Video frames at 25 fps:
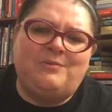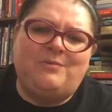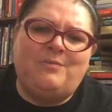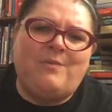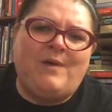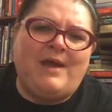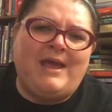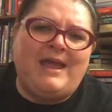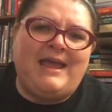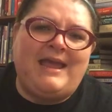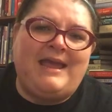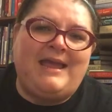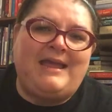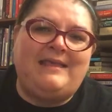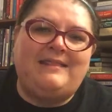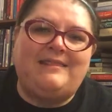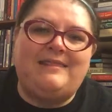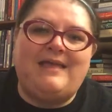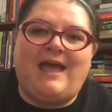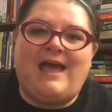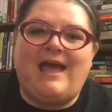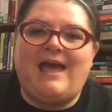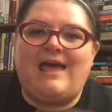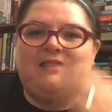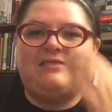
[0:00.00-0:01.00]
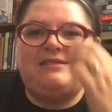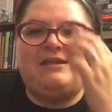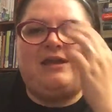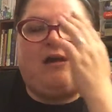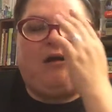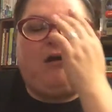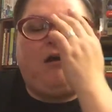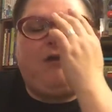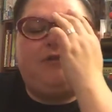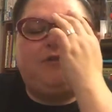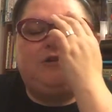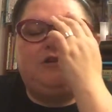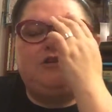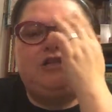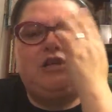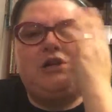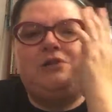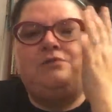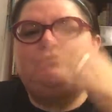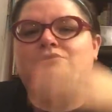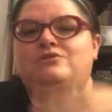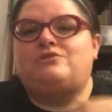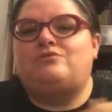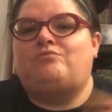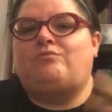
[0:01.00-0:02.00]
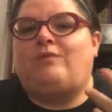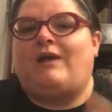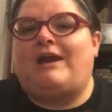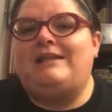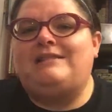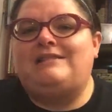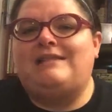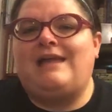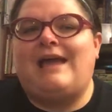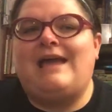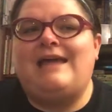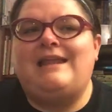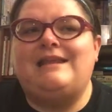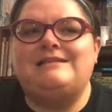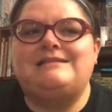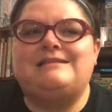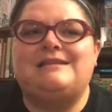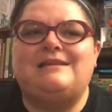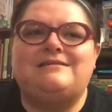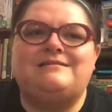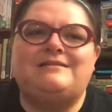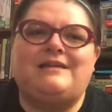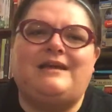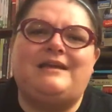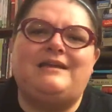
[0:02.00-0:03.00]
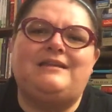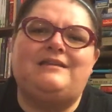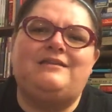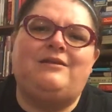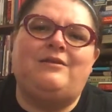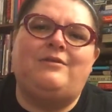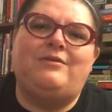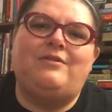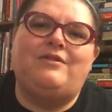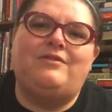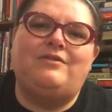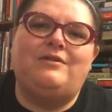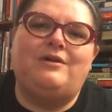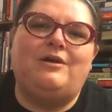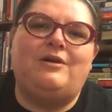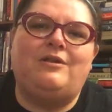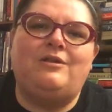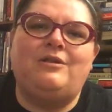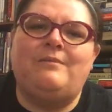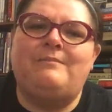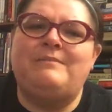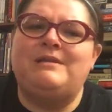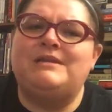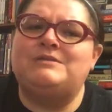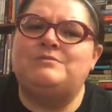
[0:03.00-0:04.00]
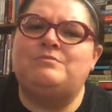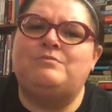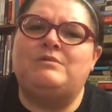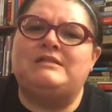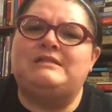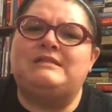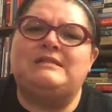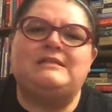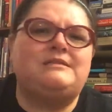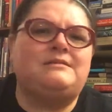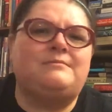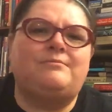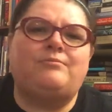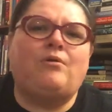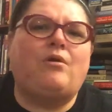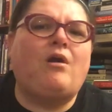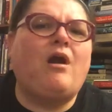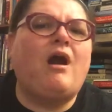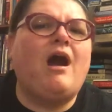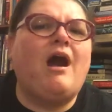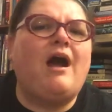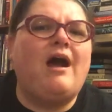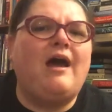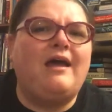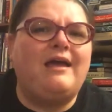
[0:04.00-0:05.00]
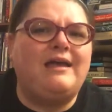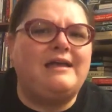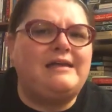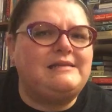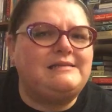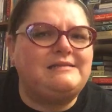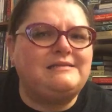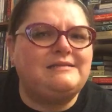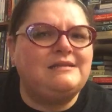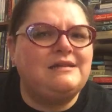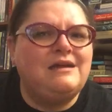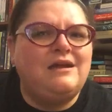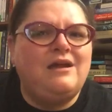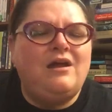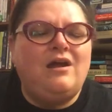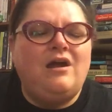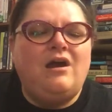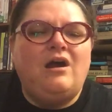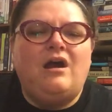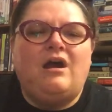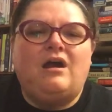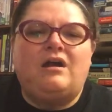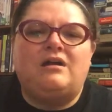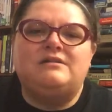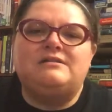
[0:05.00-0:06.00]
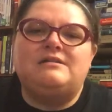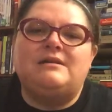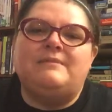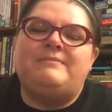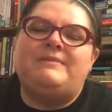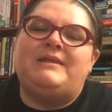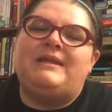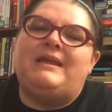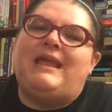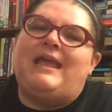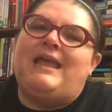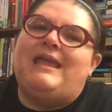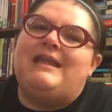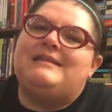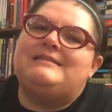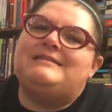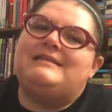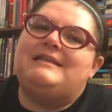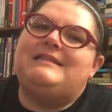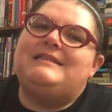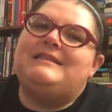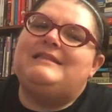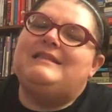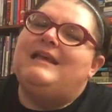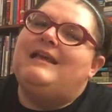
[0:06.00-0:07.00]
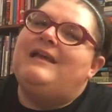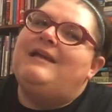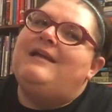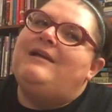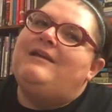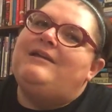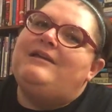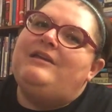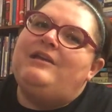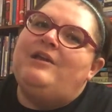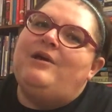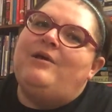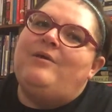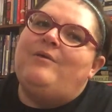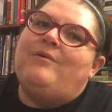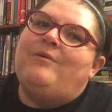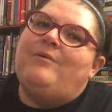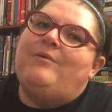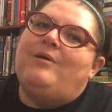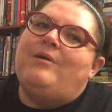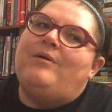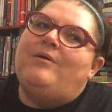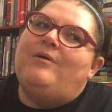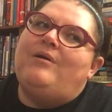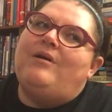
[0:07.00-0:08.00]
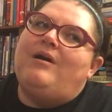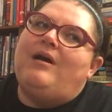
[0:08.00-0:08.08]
the way that the author chose to write that, it's like, you know, that the alumnus wasn't surprised or something. And it's like, you know,